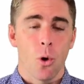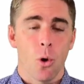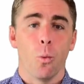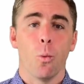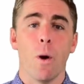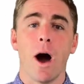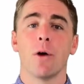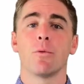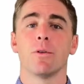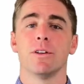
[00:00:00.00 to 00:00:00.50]

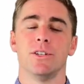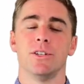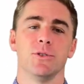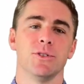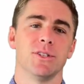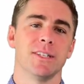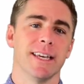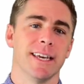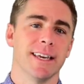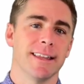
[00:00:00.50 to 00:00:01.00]
while
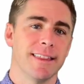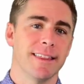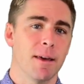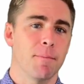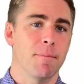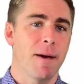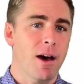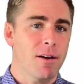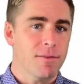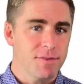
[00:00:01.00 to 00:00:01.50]
reducing the
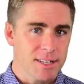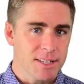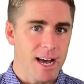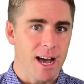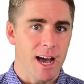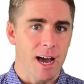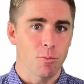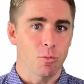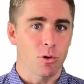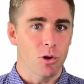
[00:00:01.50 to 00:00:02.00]
amount of
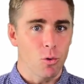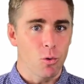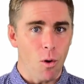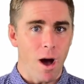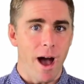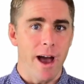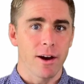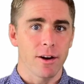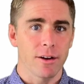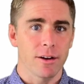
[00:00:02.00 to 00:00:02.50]
time
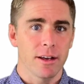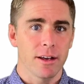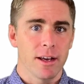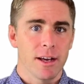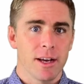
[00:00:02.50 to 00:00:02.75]
required